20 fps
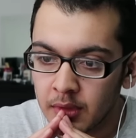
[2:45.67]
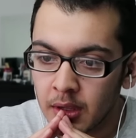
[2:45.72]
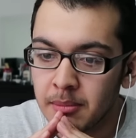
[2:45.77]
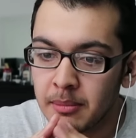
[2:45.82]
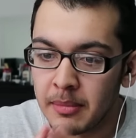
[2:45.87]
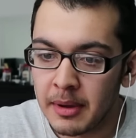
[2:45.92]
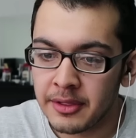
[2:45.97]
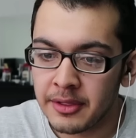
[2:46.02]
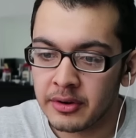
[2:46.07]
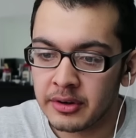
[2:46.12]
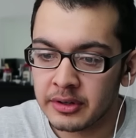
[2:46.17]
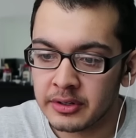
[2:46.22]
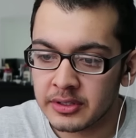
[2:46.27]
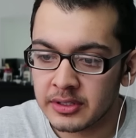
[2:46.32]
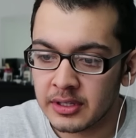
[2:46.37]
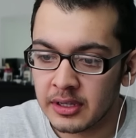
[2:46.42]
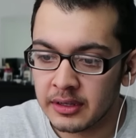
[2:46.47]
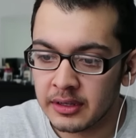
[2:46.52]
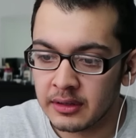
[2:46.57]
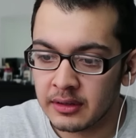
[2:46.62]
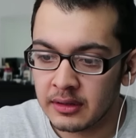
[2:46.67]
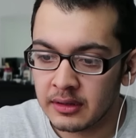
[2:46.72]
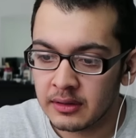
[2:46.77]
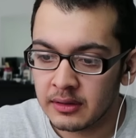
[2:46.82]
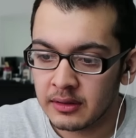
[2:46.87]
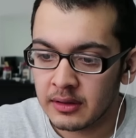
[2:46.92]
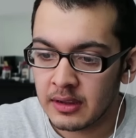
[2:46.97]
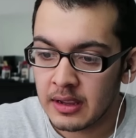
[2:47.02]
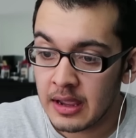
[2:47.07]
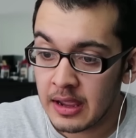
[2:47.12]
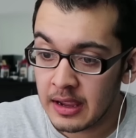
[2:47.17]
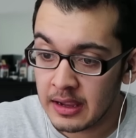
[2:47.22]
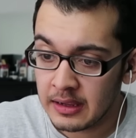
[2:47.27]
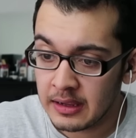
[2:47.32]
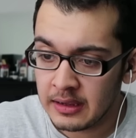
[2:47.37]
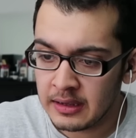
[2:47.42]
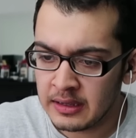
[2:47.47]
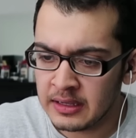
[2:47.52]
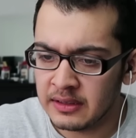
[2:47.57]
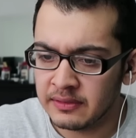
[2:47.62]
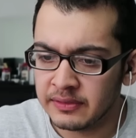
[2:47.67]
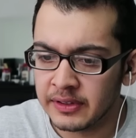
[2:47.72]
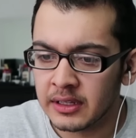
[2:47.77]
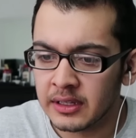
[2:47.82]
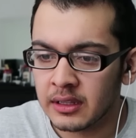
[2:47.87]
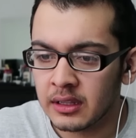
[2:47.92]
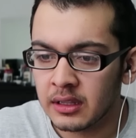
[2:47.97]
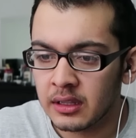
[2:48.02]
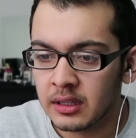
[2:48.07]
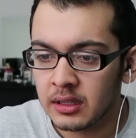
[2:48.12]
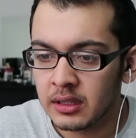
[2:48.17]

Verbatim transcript: A mother and her son. Eva.